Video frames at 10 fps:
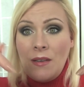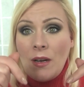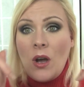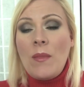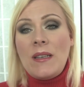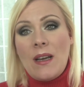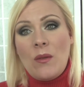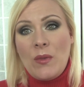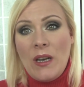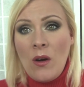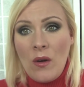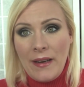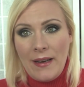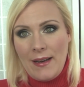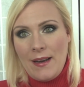leave a comment down below
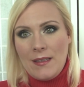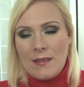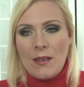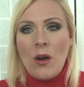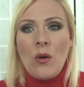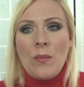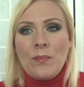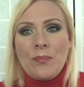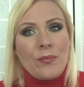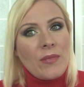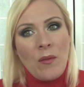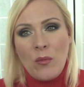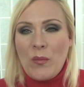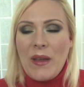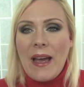and let us know
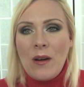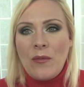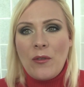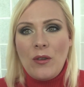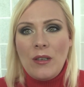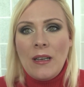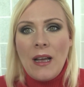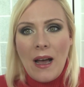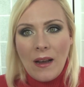that would be helpful.